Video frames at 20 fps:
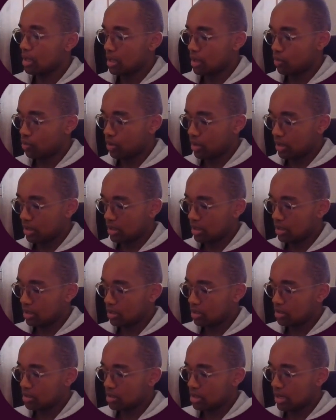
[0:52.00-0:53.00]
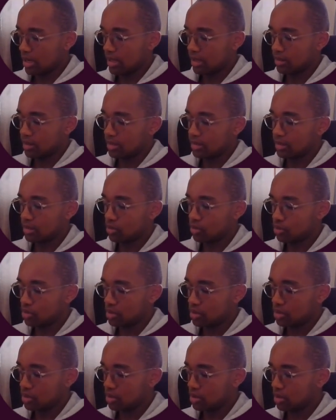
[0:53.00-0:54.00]
We're in, clear this
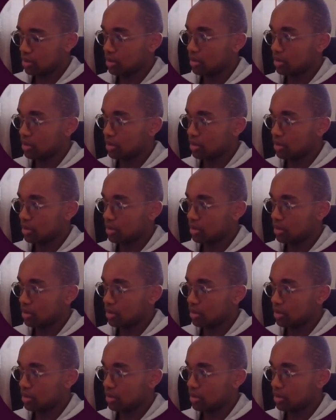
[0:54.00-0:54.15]
out,